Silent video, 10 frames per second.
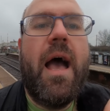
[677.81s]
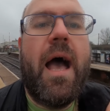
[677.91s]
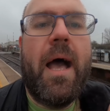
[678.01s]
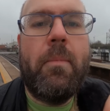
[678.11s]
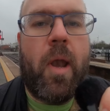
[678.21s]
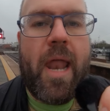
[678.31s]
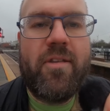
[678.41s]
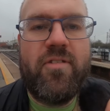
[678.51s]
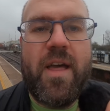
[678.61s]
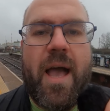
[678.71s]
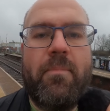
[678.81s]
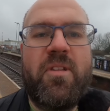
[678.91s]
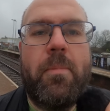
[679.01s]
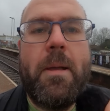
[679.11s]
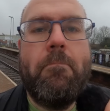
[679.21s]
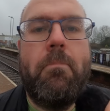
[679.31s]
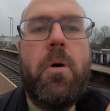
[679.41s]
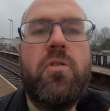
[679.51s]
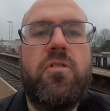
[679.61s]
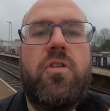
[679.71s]
Unless there happens to be a
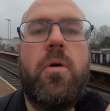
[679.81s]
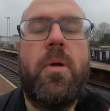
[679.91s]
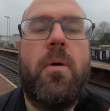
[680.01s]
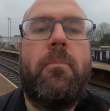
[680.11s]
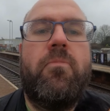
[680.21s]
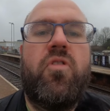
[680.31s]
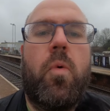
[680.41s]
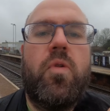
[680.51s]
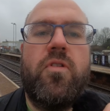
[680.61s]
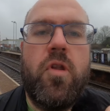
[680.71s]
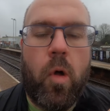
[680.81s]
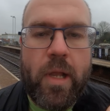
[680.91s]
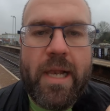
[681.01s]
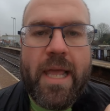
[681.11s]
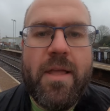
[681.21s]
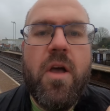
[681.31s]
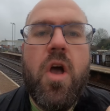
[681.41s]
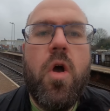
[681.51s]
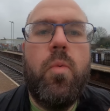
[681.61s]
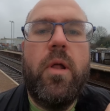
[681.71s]
bus coming up towards Knottingley,
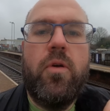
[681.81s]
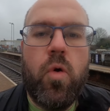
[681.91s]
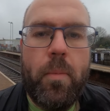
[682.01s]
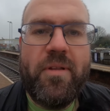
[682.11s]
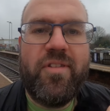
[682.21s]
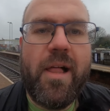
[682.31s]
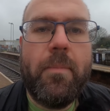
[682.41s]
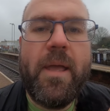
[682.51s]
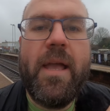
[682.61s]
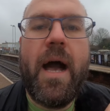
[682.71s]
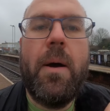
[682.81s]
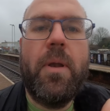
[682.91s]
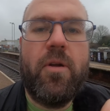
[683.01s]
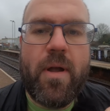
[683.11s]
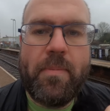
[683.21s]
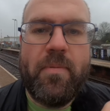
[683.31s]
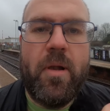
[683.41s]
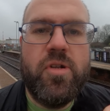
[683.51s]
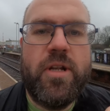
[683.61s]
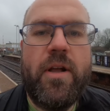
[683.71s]
we'll go up to Selby. I want to grab some
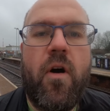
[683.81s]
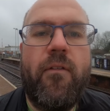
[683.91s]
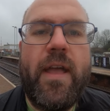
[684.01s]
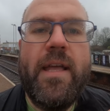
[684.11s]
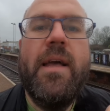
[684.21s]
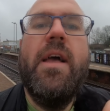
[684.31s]
lunch and a coffee.